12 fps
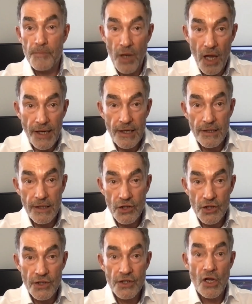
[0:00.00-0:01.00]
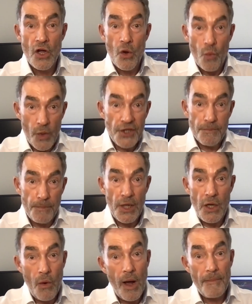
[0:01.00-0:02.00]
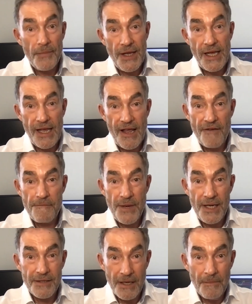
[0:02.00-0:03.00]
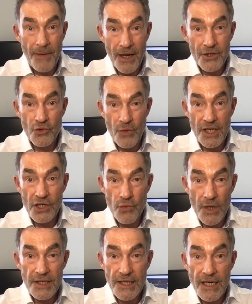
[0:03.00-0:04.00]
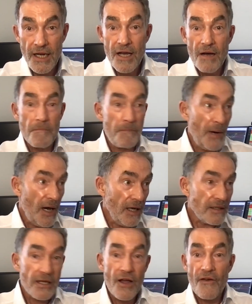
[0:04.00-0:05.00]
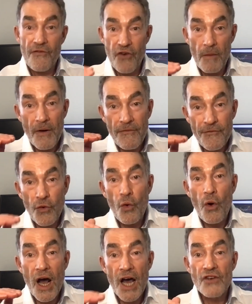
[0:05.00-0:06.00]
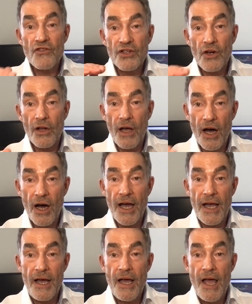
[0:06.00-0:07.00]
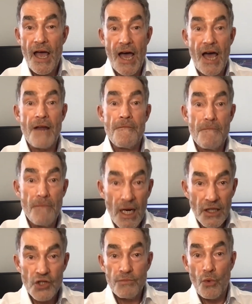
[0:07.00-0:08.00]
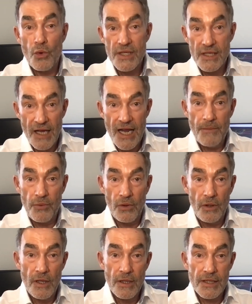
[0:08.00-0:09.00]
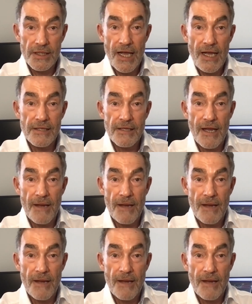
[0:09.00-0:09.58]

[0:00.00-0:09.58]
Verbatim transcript: supply conditions, which blew up the EFPs in March 2020, but from a $400 higher and much more stable stair